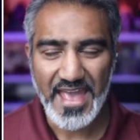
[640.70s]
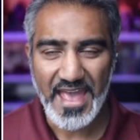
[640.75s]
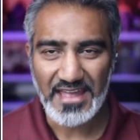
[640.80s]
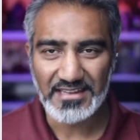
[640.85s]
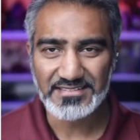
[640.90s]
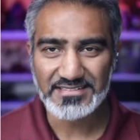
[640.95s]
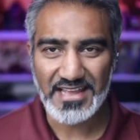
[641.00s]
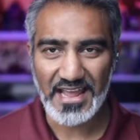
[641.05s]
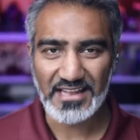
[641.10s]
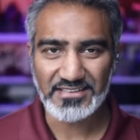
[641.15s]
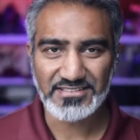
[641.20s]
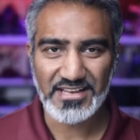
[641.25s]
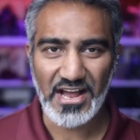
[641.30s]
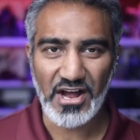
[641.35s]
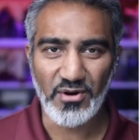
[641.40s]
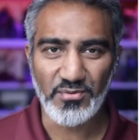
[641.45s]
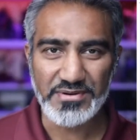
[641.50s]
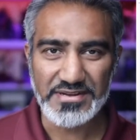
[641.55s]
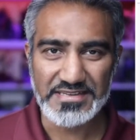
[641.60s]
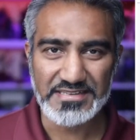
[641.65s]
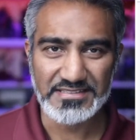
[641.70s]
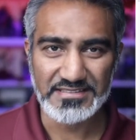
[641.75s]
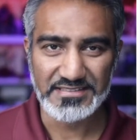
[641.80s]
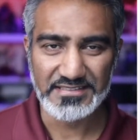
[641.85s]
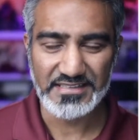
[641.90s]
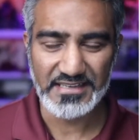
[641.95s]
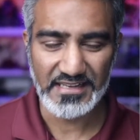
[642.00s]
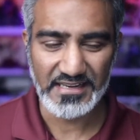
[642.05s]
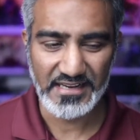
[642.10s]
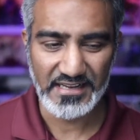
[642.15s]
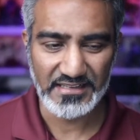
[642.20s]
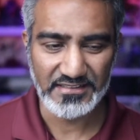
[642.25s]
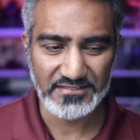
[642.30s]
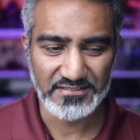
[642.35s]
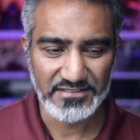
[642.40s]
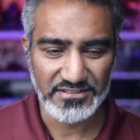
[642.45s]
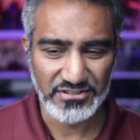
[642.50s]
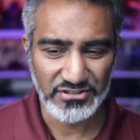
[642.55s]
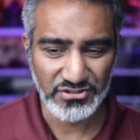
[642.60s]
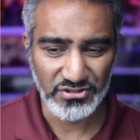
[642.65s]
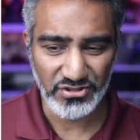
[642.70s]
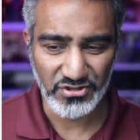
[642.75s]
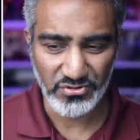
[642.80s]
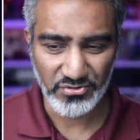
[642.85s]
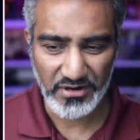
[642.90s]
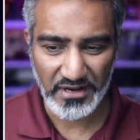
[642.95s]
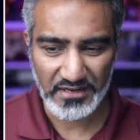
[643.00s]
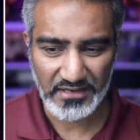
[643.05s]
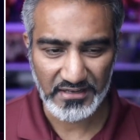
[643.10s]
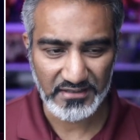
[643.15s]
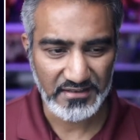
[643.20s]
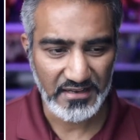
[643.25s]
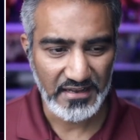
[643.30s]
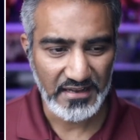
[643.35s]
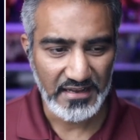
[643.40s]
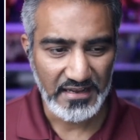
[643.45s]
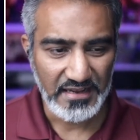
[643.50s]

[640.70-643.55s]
And that's how easy it is to create it.